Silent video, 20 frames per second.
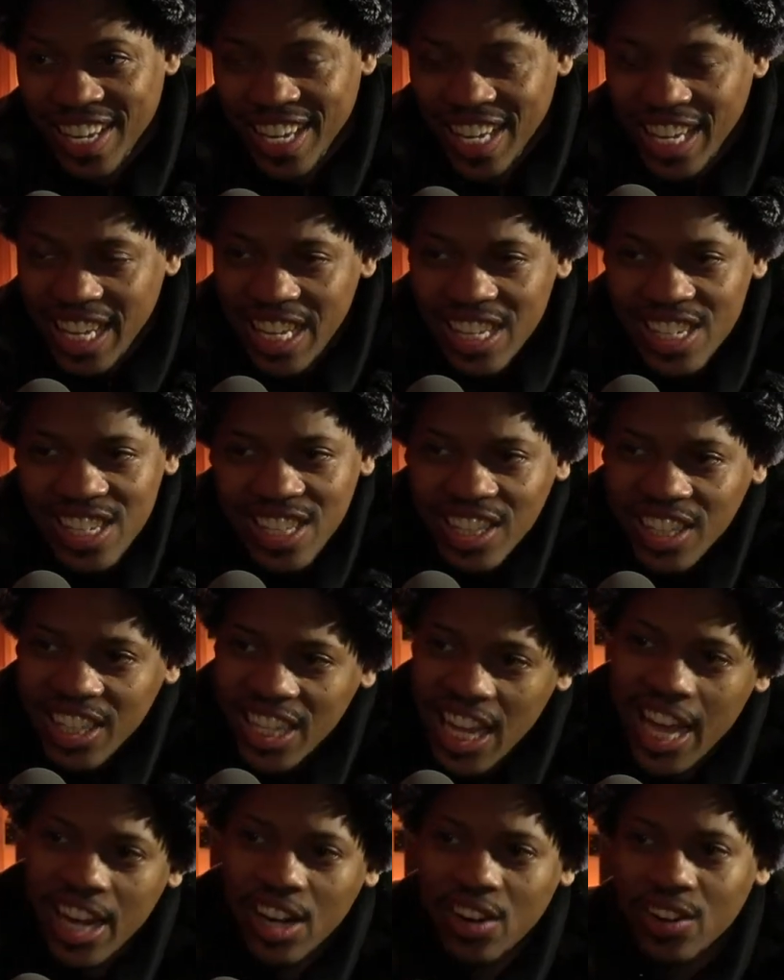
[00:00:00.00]
He's
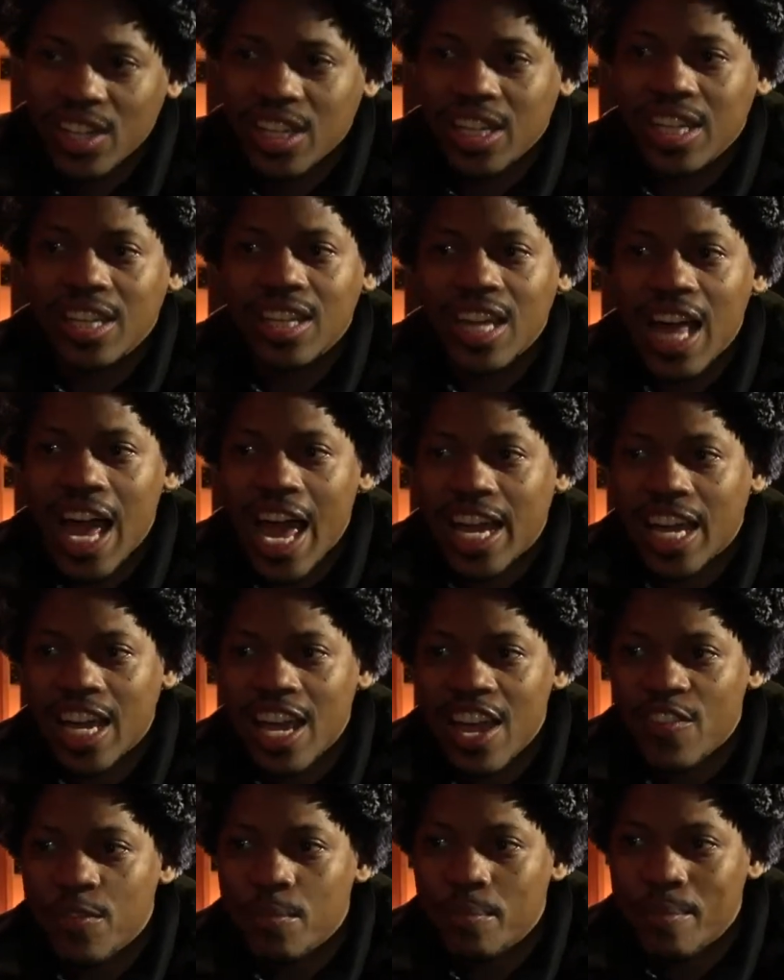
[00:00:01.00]
literally like
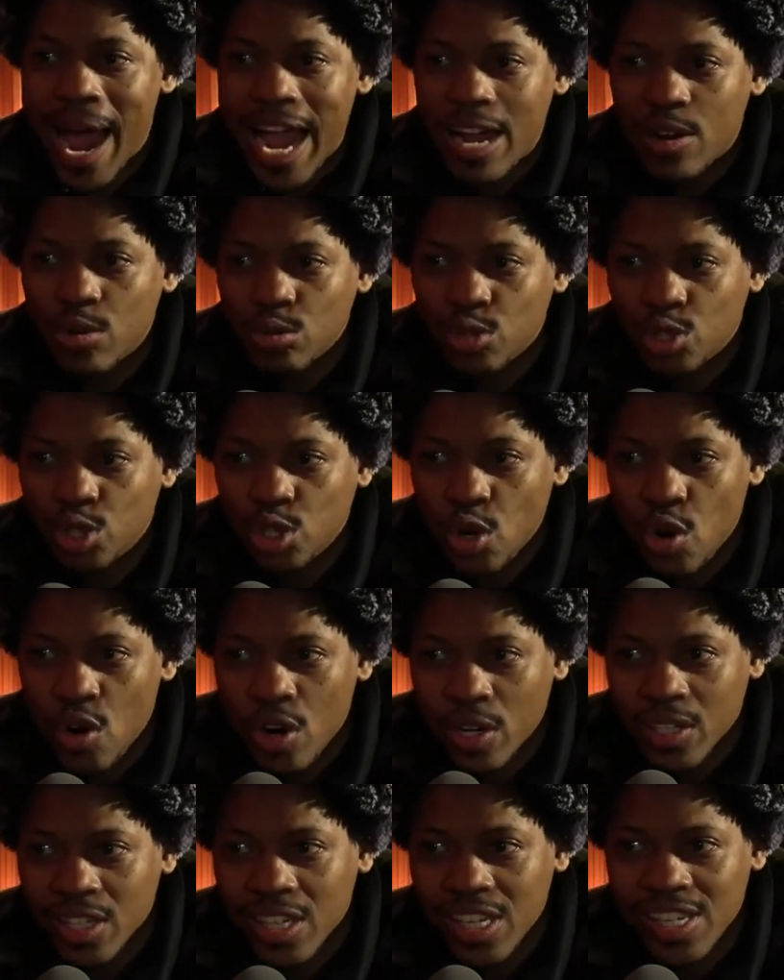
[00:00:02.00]
if Michael
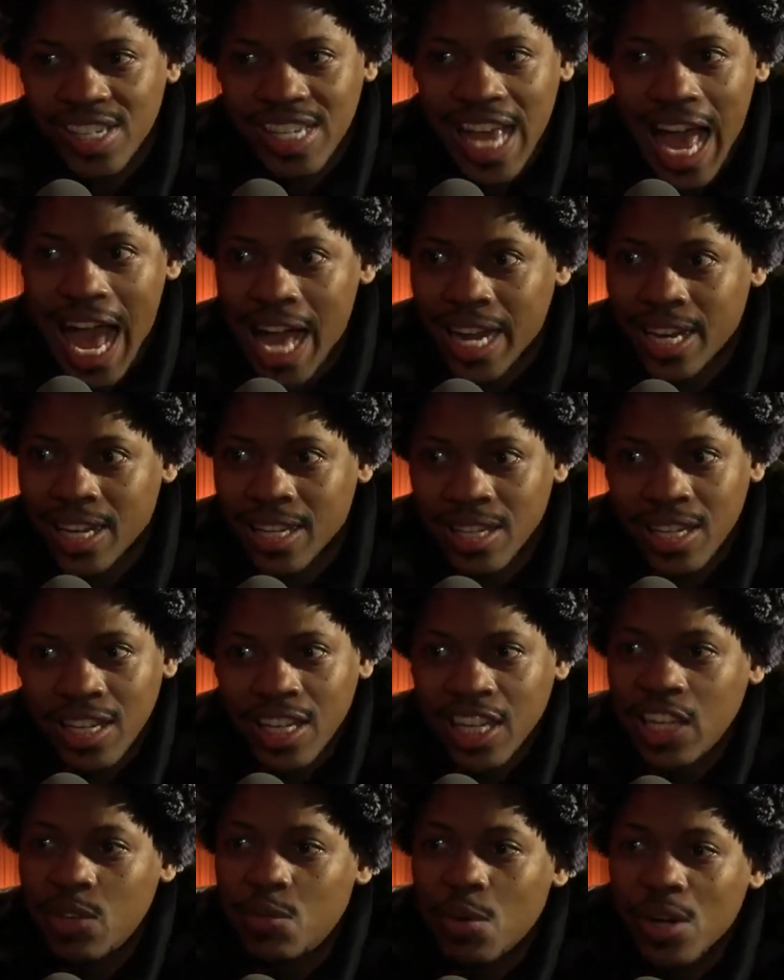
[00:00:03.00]
Jordan decided
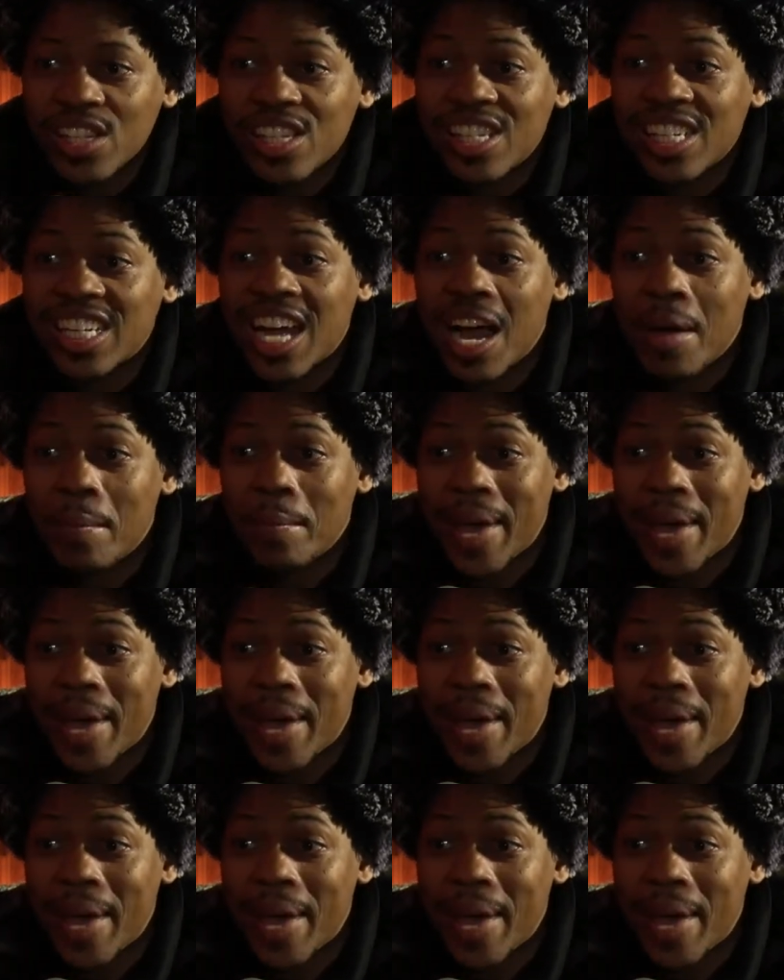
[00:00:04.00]
he wants to come